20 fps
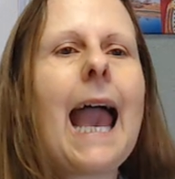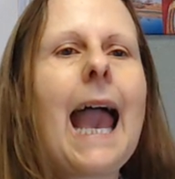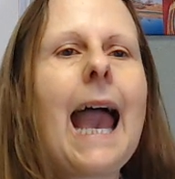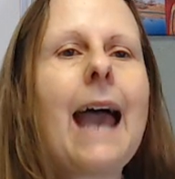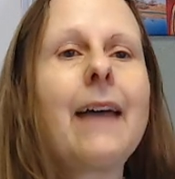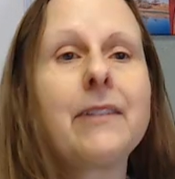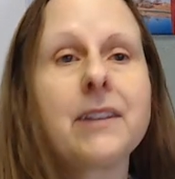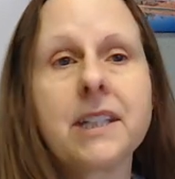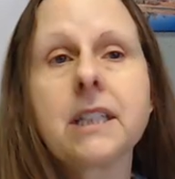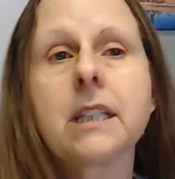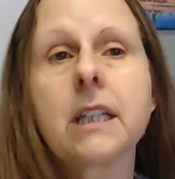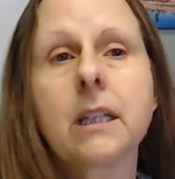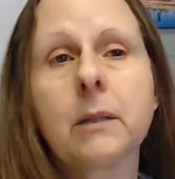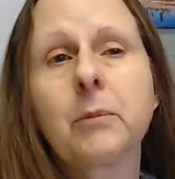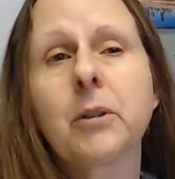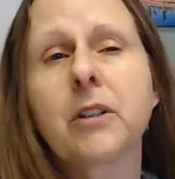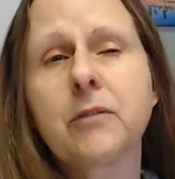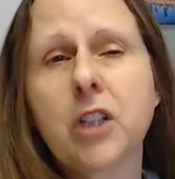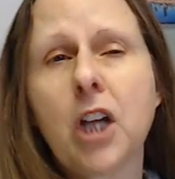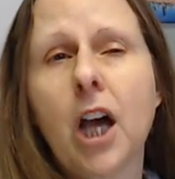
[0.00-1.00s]
And this is in the
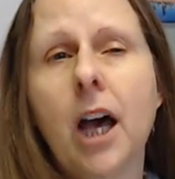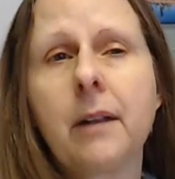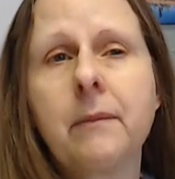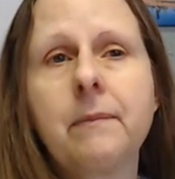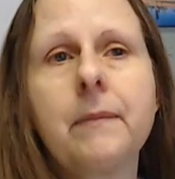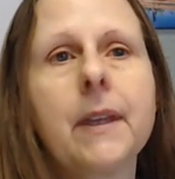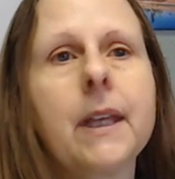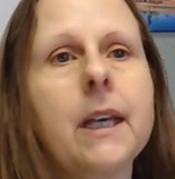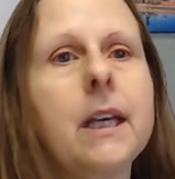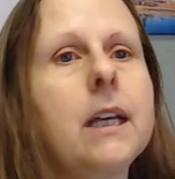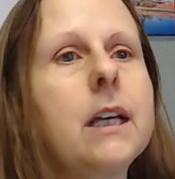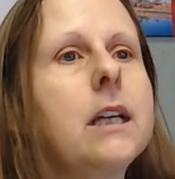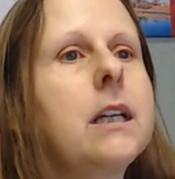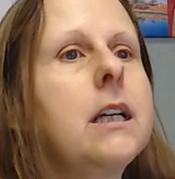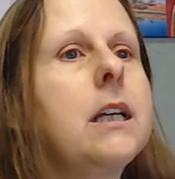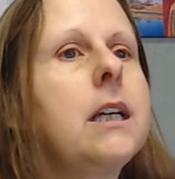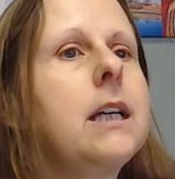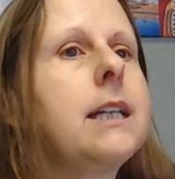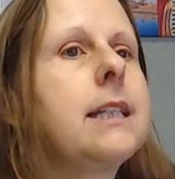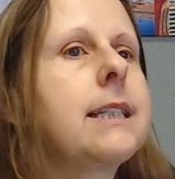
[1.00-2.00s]
book of John.
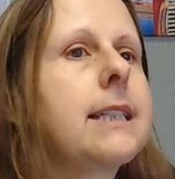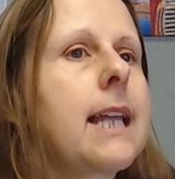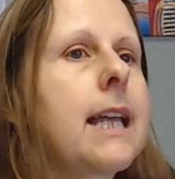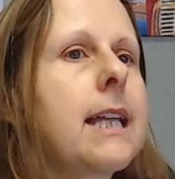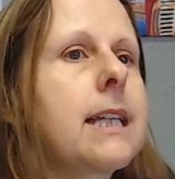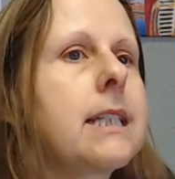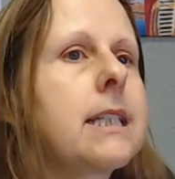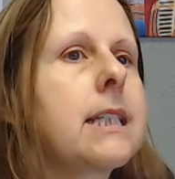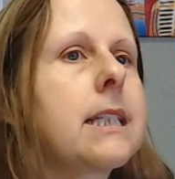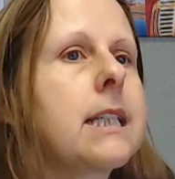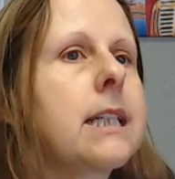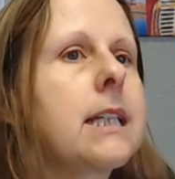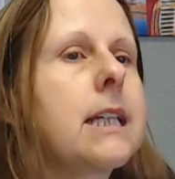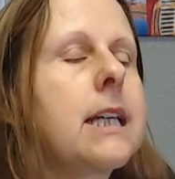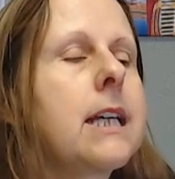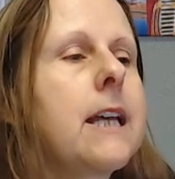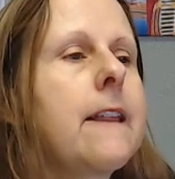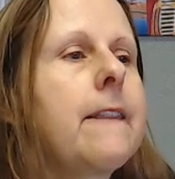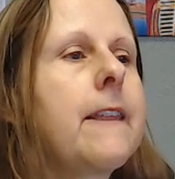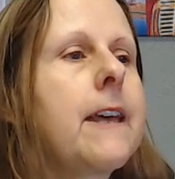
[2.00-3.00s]
It says
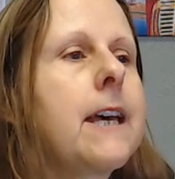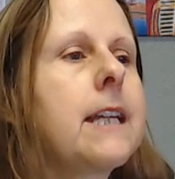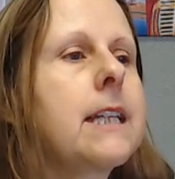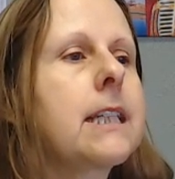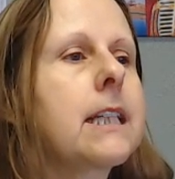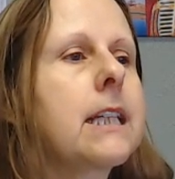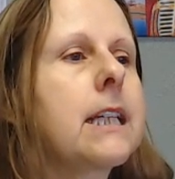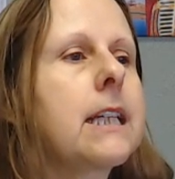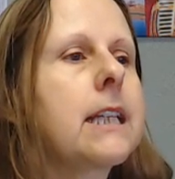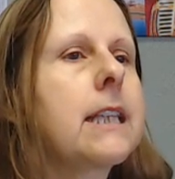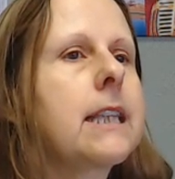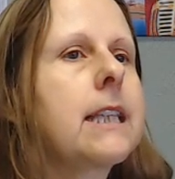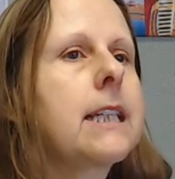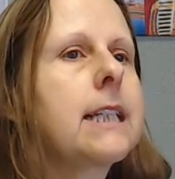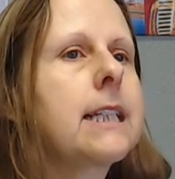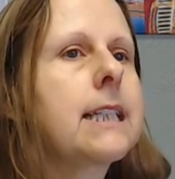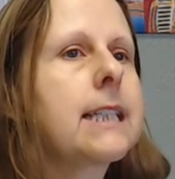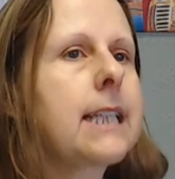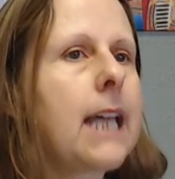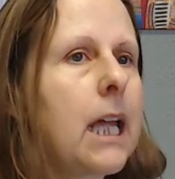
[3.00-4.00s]
that the
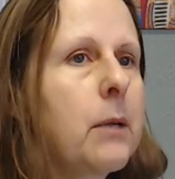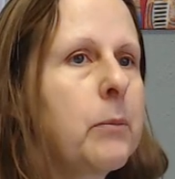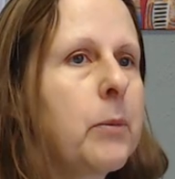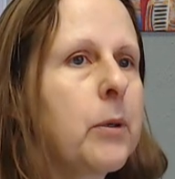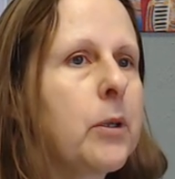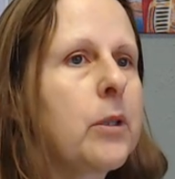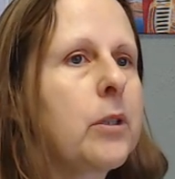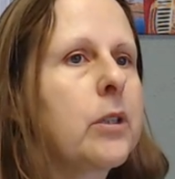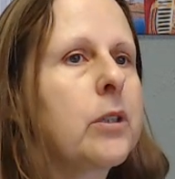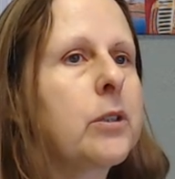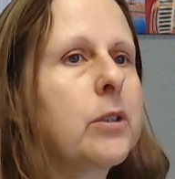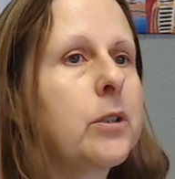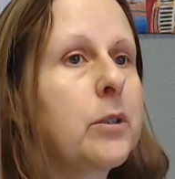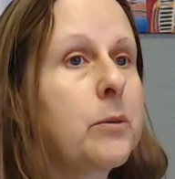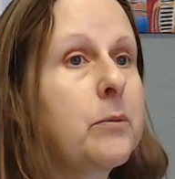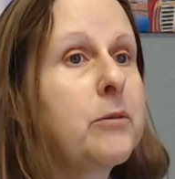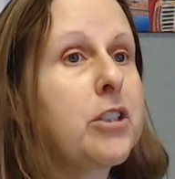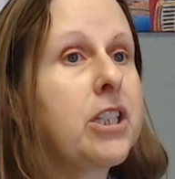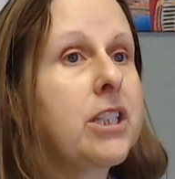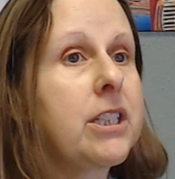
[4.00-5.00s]
disciple
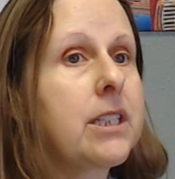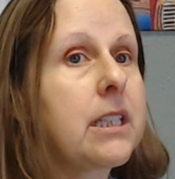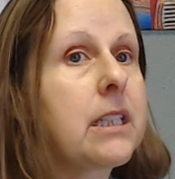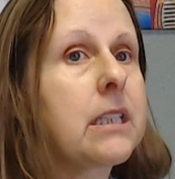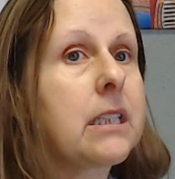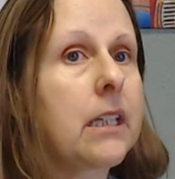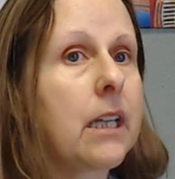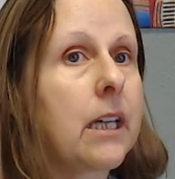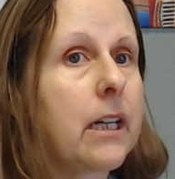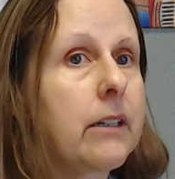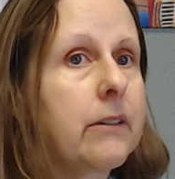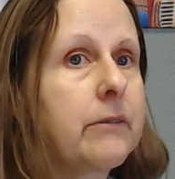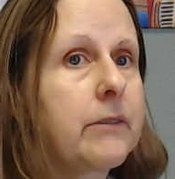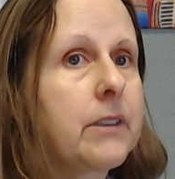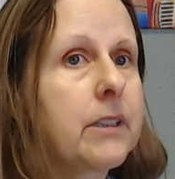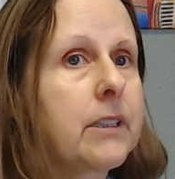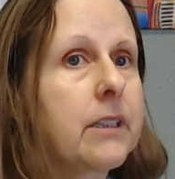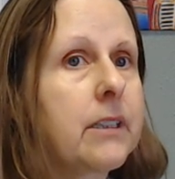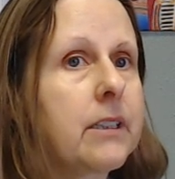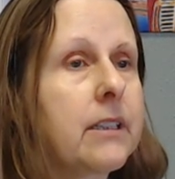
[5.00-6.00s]
whom Jesus loved,